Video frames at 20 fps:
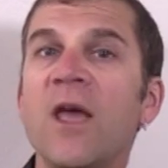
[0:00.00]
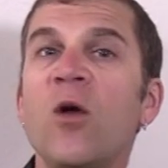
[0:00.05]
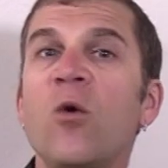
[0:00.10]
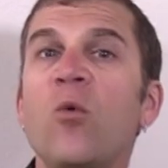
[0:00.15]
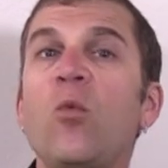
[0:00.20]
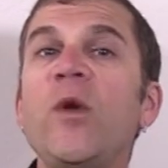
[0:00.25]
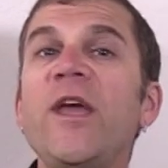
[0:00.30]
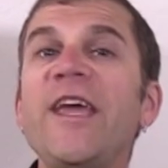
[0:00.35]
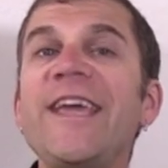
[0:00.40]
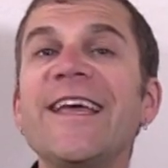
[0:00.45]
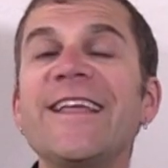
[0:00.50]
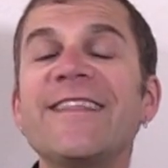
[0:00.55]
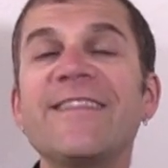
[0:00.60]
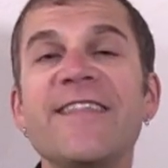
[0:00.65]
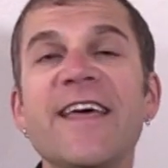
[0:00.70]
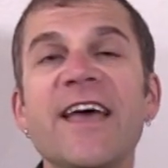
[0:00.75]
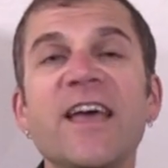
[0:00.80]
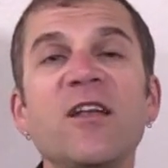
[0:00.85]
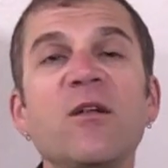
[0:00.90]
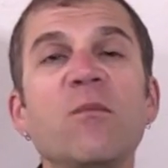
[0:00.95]
we can
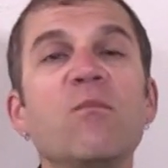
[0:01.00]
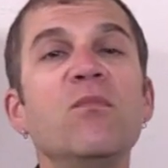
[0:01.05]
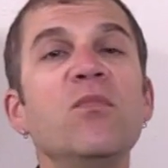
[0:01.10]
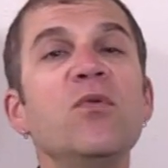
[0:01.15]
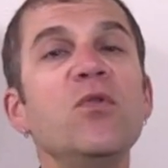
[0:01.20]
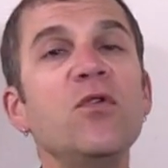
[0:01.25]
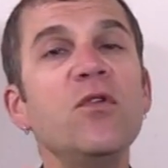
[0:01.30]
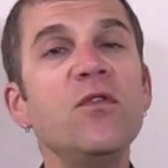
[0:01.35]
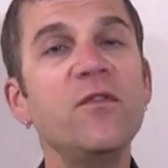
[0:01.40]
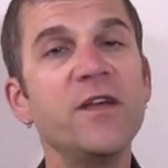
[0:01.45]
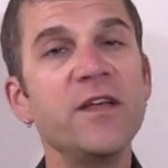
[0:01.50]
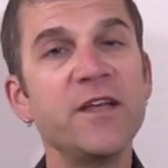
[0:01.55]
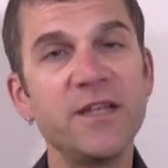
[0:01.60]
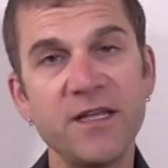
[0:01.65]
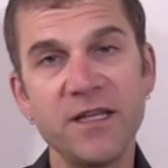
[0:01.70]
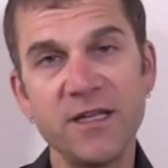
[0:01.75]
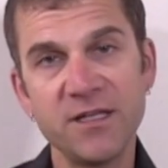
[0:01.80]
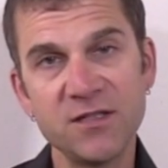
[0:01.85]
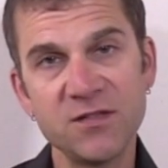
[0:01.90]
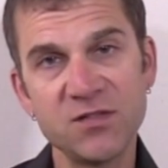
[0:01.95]
then move it
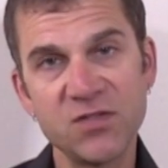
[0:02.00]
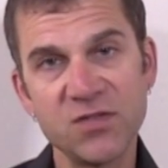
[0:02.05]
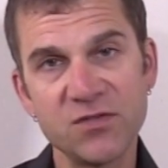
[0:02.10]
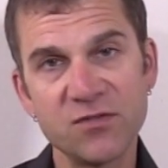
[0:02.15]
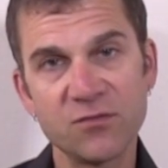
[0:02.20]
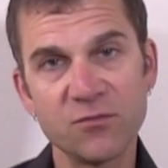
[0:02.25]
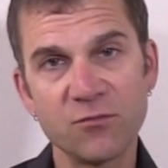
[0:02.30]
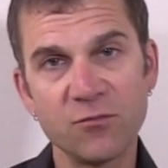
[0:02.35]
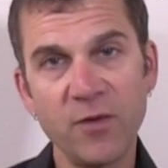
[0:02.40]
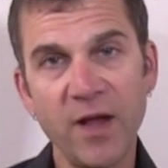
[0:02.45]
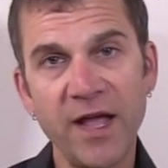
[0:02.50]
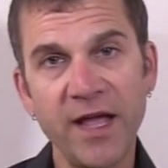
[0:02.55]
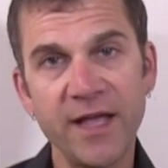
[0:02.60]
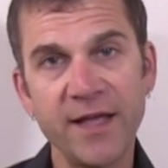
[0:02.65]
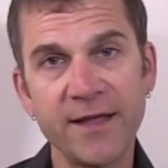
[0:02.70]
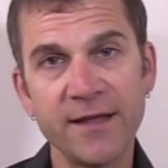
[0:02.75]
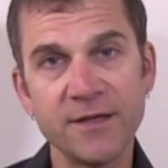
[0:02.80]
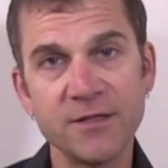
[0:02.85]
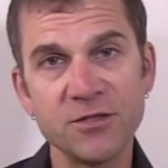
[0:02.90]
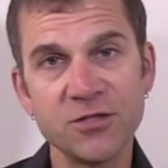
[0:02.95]
into the
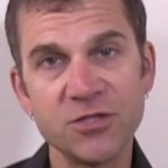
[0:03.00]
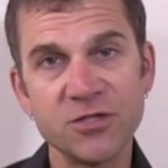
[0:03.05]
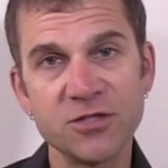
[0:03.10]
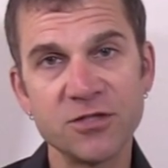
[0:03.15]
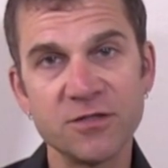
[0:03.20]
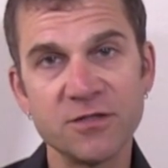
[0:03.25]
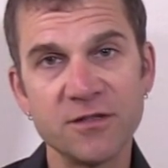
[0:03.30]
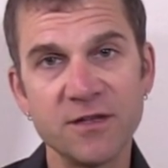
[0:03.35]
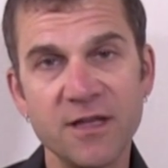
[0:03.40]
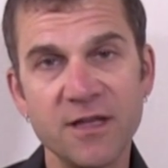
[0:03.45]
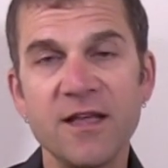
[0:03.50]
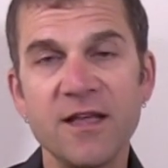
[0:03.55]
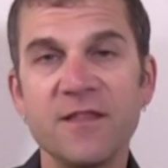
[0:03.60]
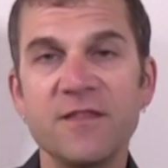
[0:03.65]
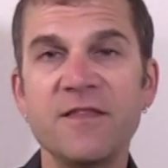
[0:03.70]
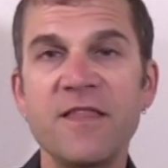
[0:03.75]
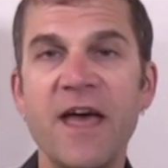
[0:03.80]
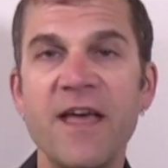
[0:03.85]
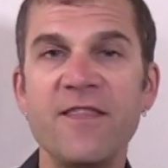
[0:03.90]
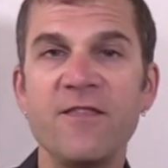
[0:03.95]
range
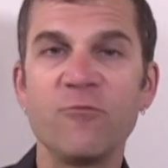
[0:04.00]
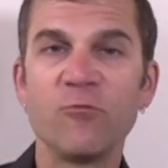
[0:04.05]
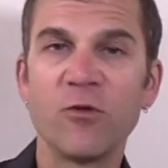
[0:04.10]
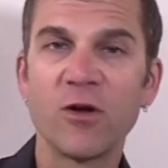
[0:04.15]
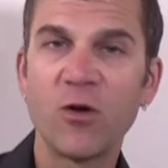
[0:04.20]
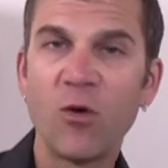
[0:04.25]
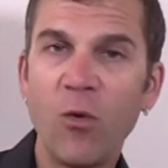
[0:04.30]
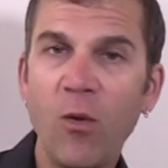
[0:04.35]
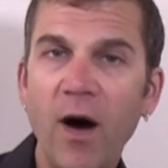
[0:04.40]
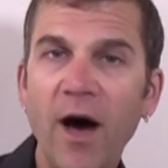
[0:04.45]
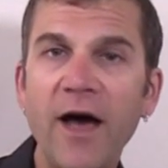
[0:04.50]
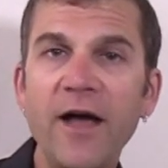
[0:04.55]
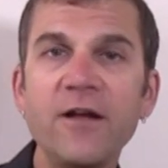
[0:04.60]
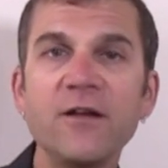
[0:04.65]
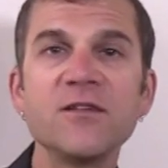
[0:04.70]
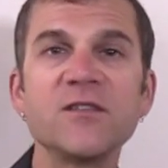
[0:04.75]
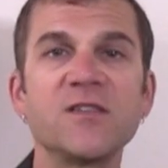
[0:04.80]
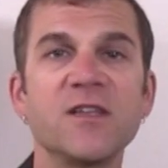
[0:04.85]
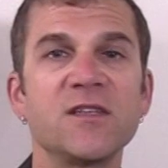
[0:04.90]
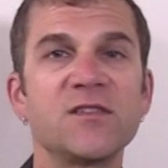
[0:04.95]
that
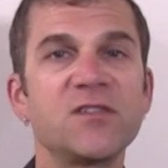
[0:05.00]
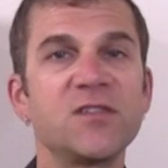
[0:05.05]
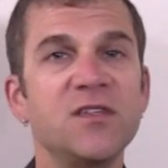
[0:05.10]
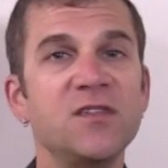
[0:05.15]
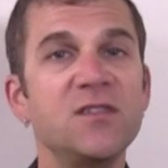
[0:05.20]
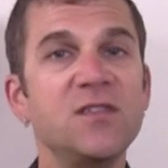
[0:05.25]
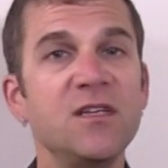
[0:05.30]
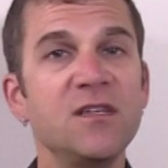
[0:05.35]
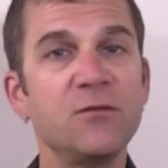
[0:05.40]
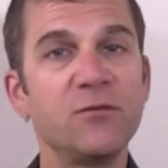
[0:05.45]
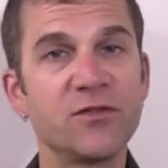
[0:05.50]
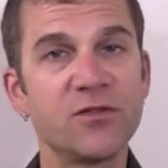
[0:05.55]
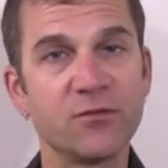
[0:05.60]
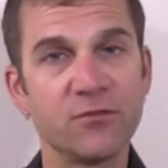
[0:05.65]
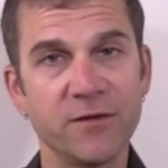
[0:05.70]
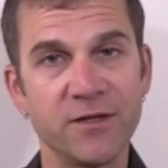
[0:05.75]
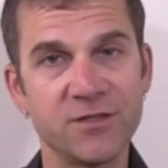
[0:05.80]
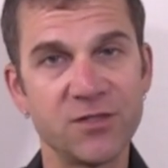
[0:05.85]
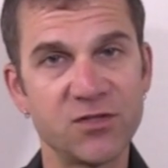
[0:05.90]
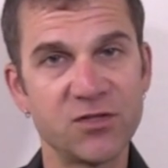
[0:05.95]
requires us to deal with the
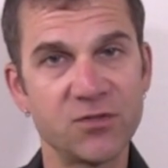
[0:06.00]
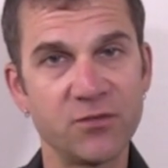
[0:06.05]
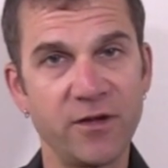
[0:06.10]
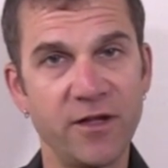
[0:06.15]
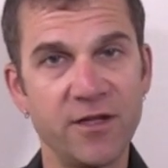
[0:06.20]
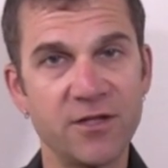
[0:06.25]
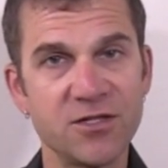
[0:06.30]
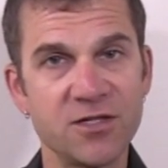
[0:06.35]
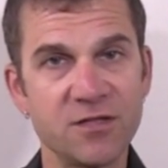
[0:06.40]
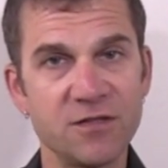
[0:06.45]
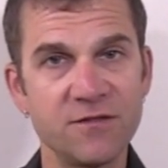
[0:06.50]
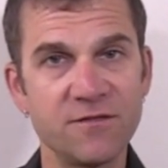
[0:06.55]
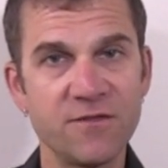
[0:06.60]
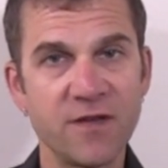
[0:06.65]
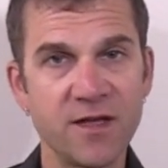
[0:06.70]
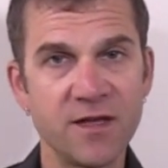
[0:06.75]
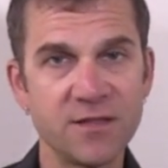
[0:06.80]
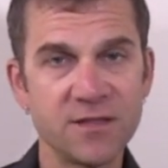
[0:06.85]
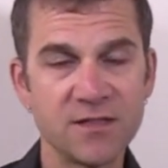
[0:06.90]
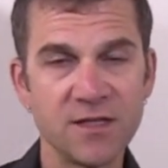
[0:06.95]
registration
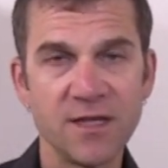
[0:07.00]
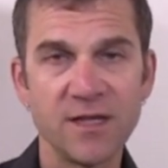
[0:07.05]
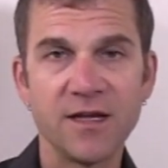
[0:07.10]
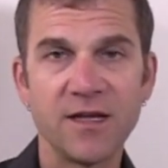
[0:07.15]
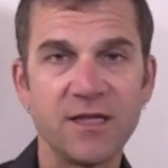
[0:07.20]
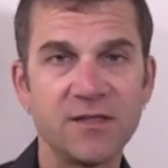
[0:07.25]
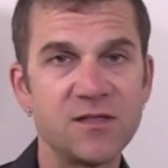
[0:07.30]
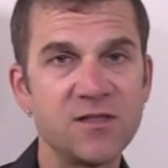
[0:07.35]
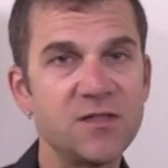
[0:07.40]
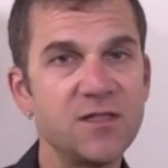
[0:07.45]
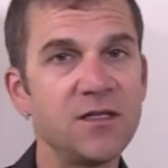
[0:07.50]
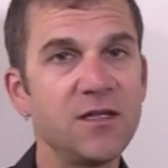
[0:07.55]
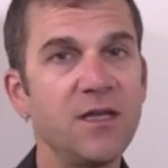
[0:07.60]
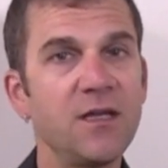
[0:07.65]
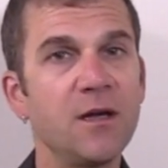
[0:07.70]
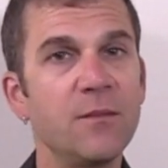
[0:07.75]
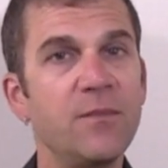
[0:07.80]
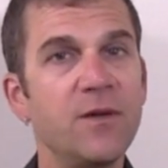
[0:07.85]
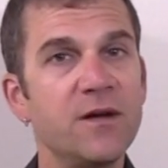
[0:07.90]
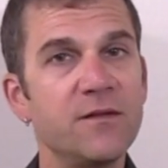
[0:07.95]
event and singing
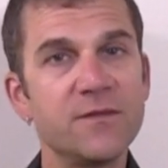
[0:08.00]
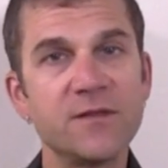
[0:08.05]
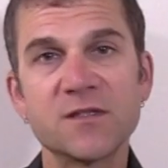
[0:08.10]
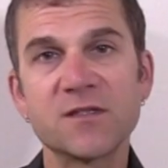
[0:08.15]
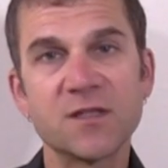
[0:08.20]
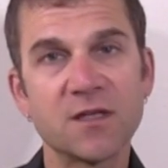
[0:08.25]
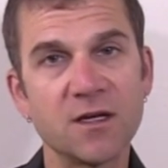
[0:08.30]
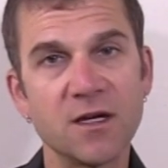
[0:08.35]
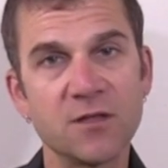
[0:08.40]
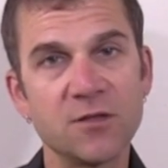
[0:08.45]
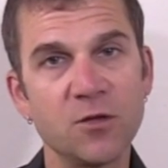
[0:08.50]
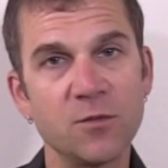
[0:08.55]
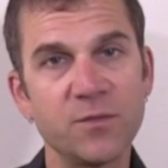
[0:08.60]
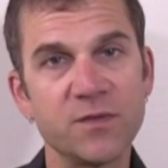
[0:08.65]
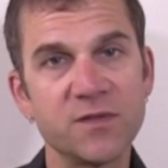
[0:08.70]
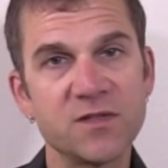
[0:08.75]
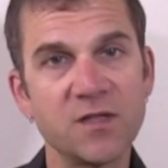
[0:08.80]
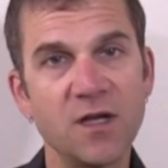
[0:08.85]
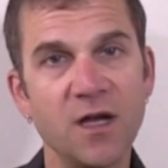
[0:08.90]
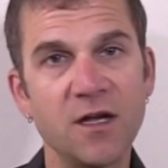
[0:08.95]
above the secondo
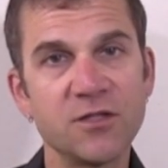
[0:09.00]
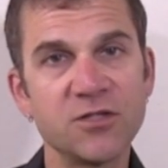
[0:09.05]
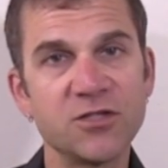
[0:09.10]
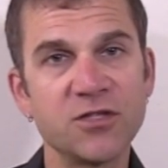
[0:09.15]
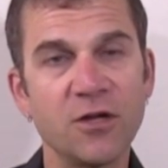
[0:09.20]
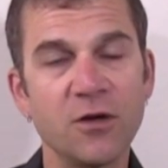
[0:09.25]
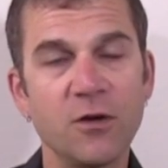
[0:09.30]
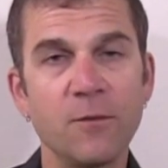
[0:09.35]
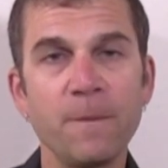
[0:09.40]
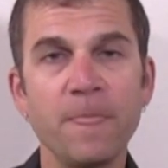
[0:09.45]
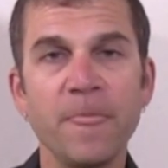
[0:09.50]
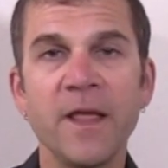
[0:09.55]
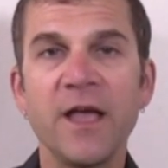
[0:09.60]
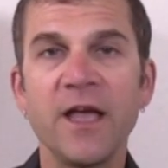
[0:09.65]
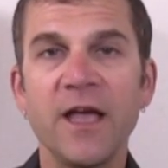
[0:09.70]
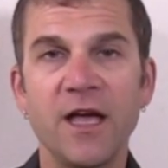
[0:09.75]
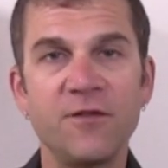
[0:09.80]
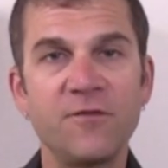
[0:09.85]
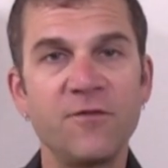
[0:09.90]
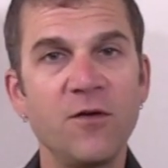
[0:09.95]
passaggio and